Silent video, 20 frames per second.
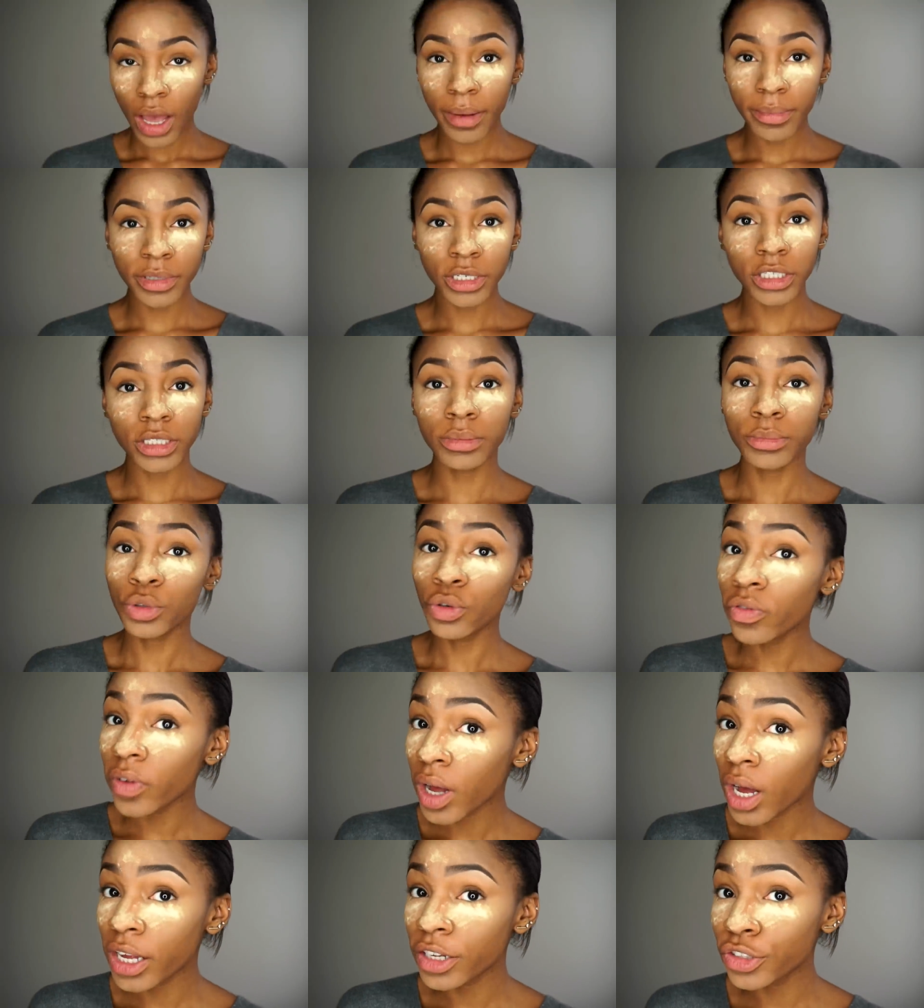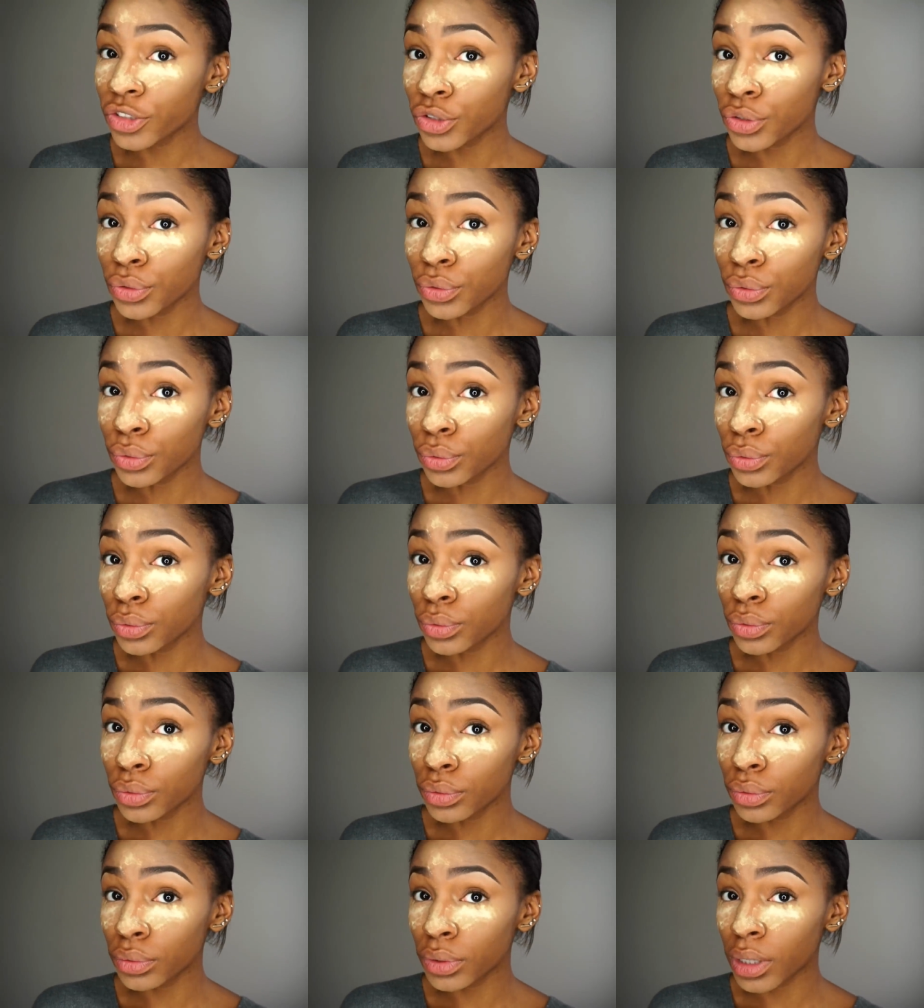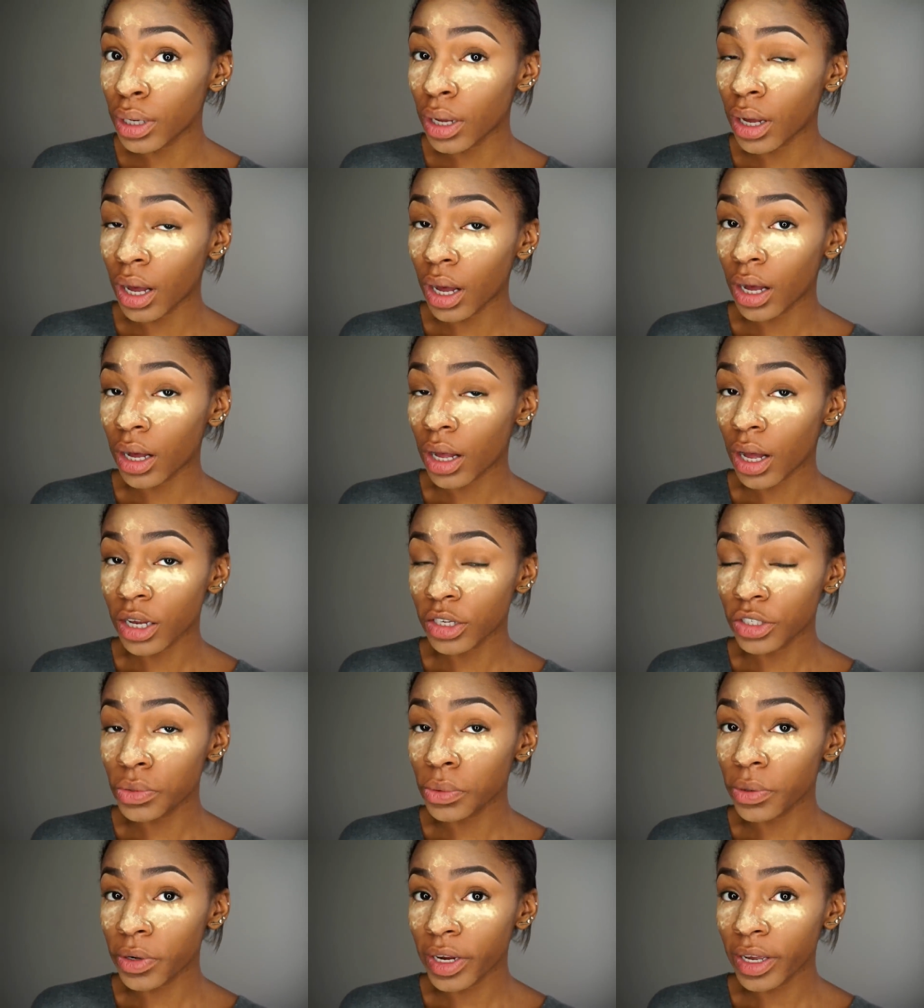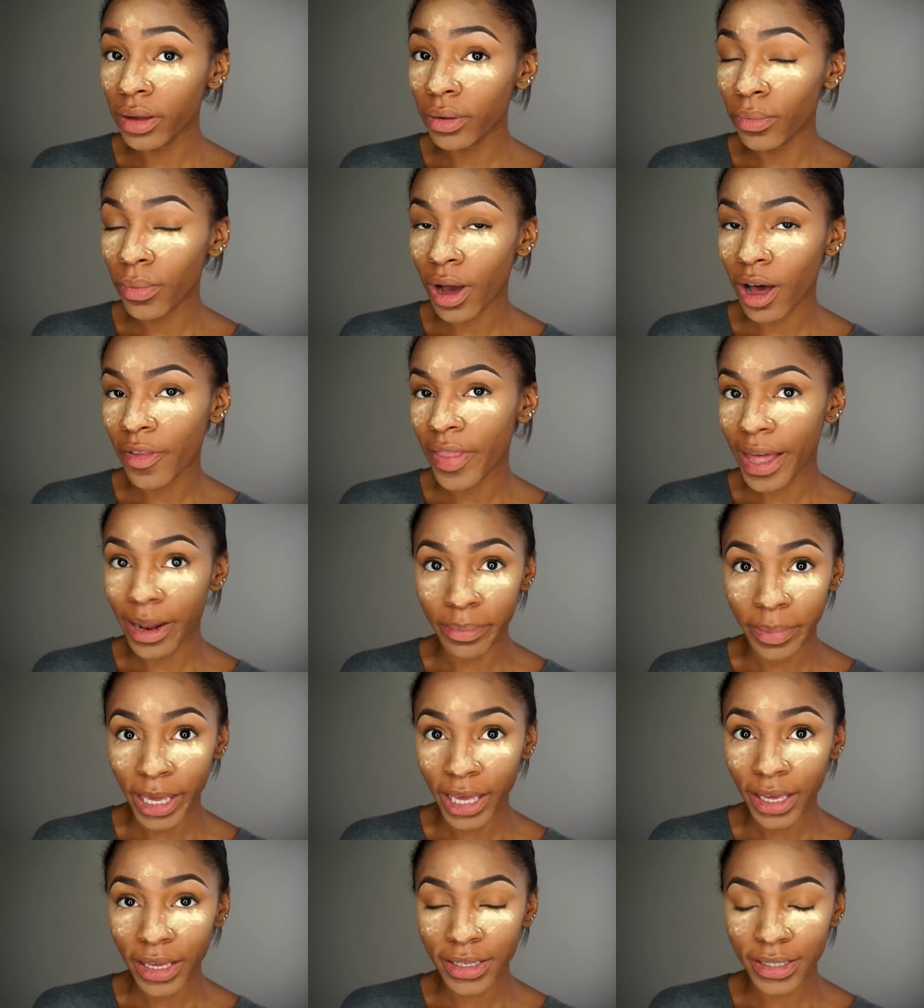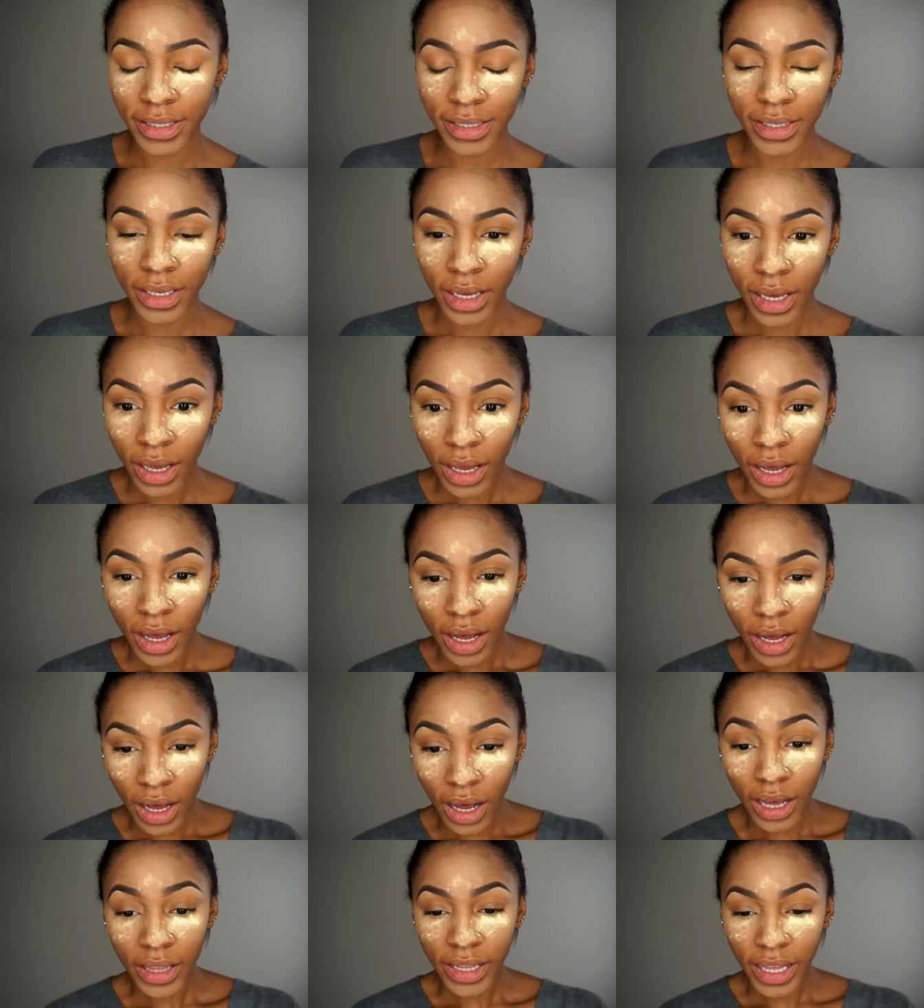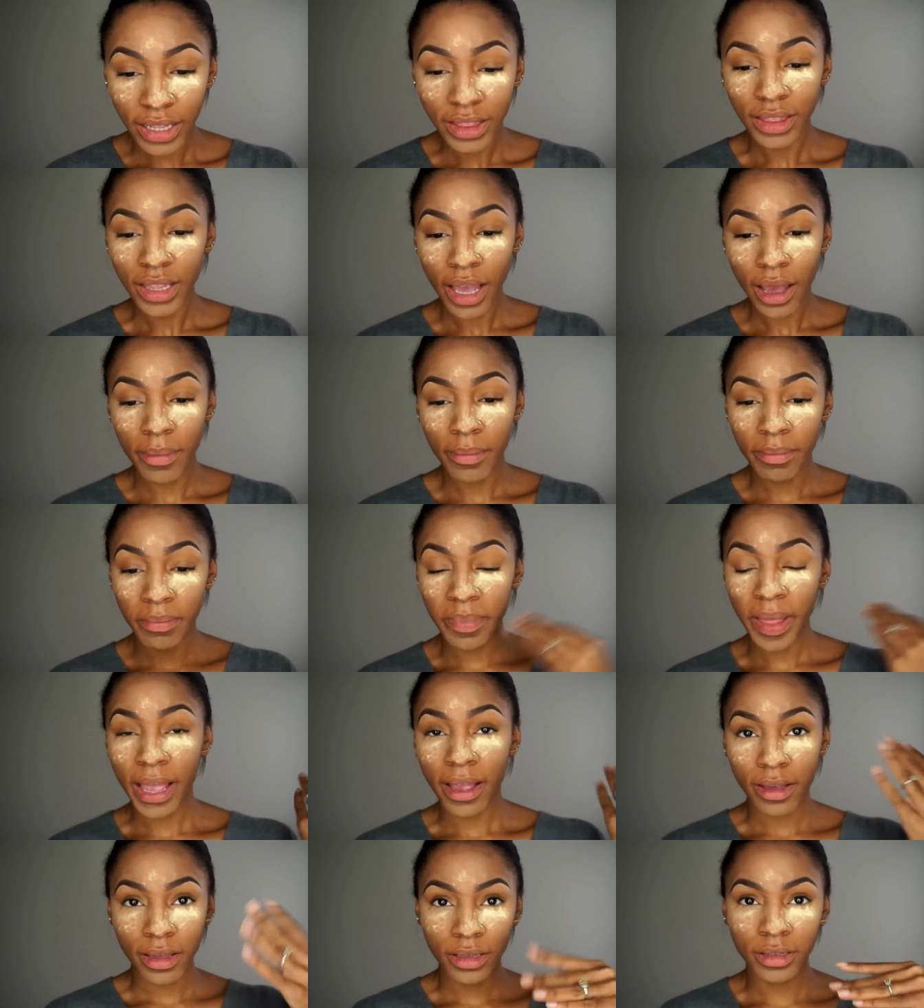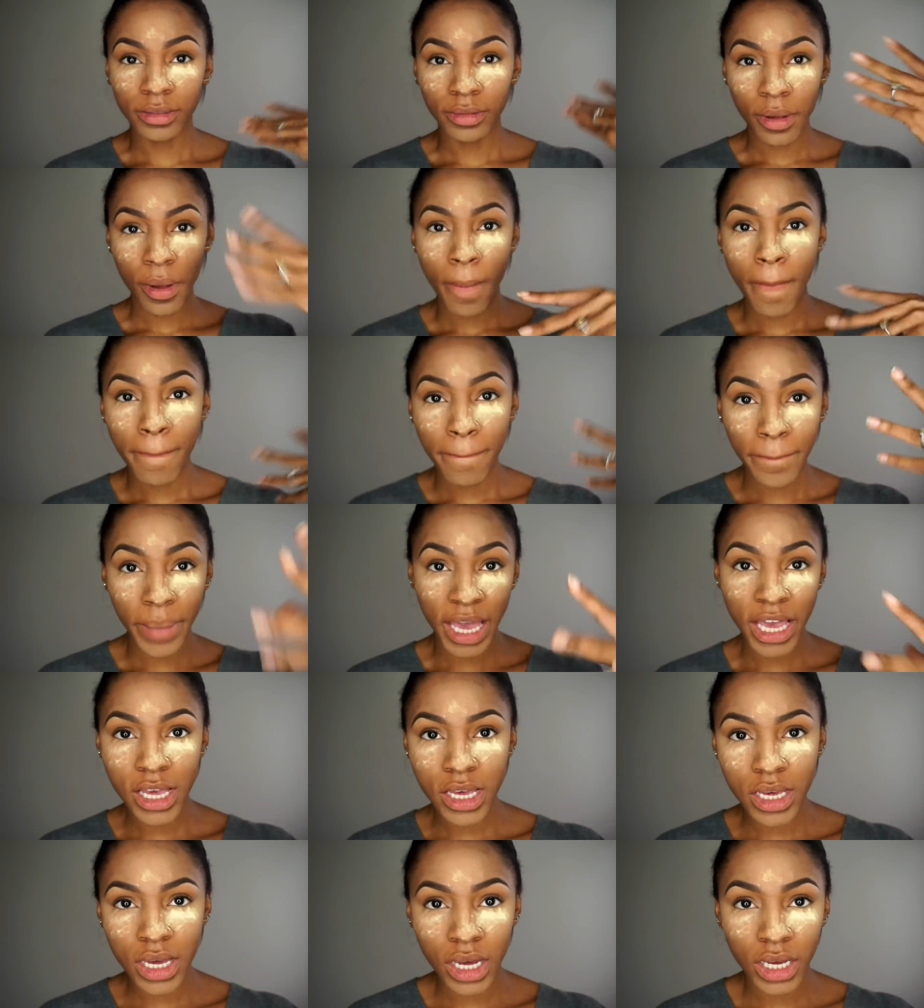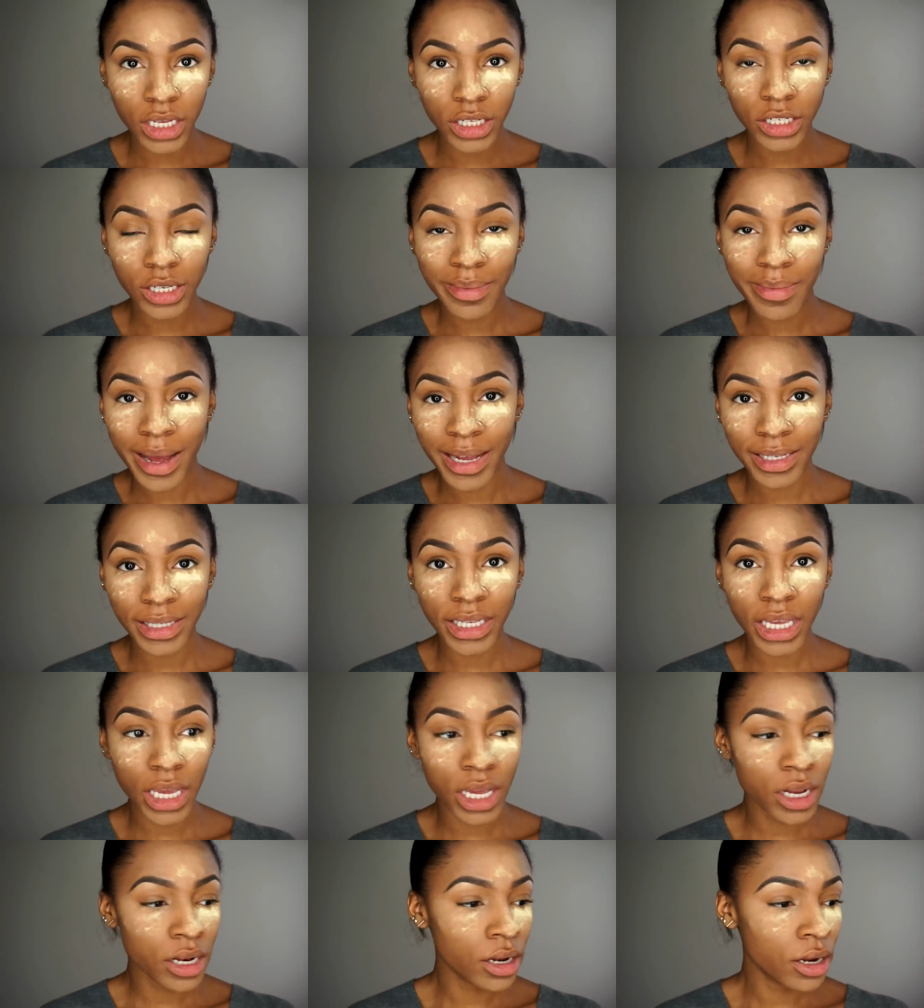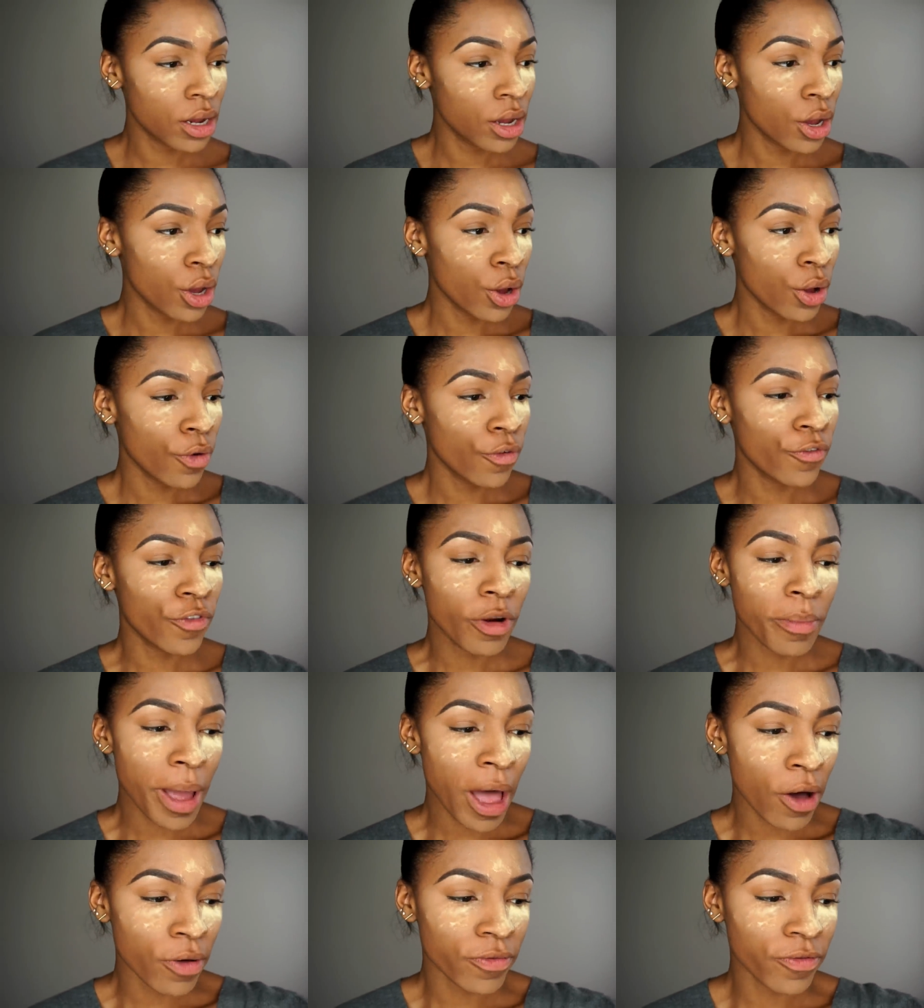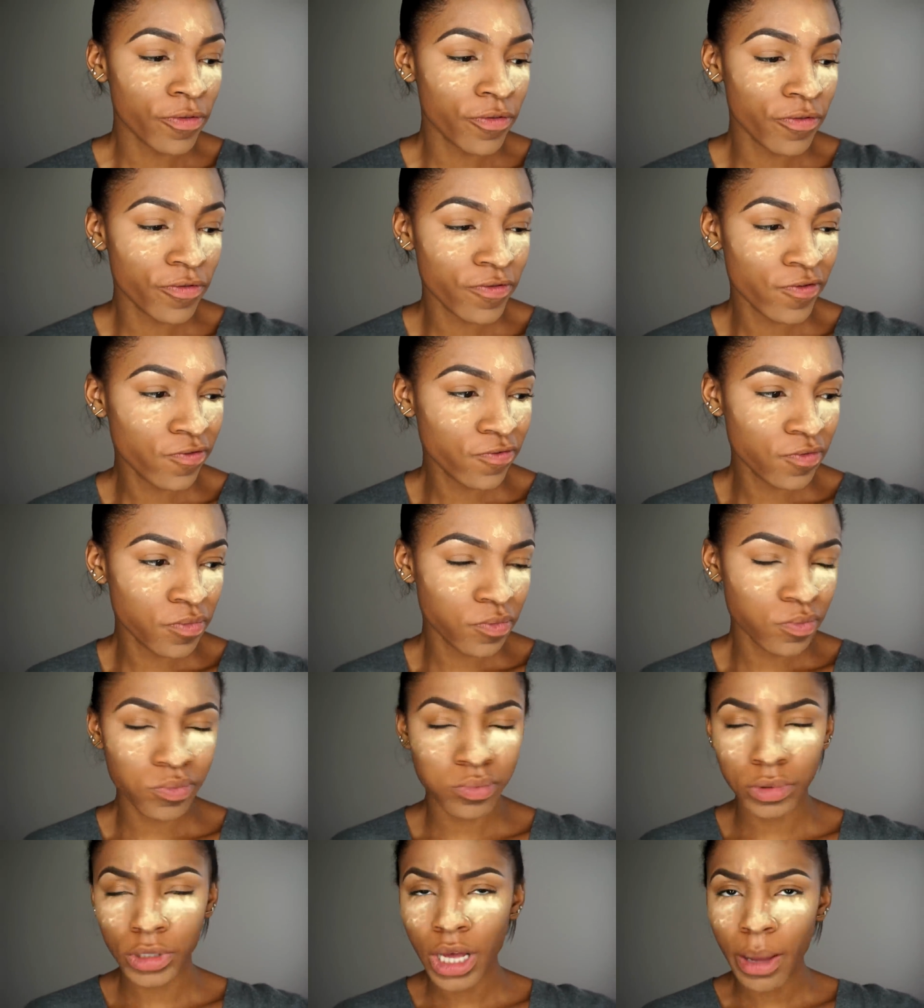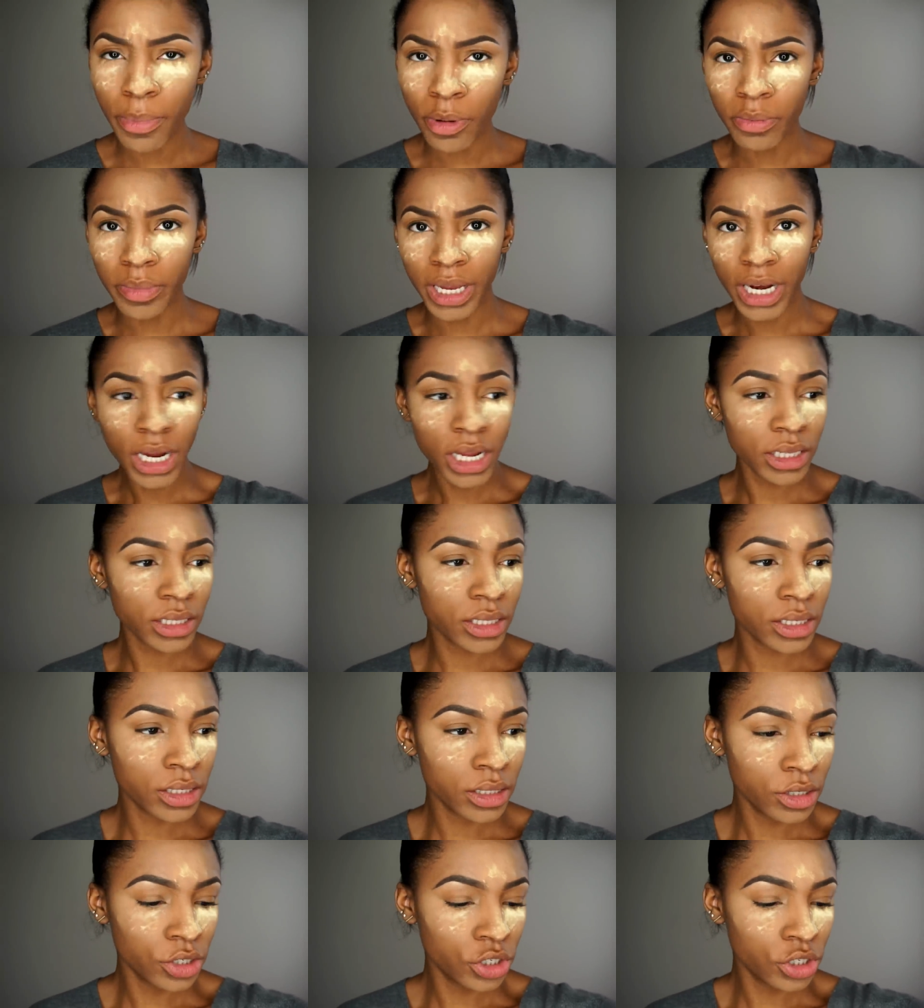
I'm gonna move on to uh, contouring while that bakes. I let that like bake into my skin for about a couple minutes.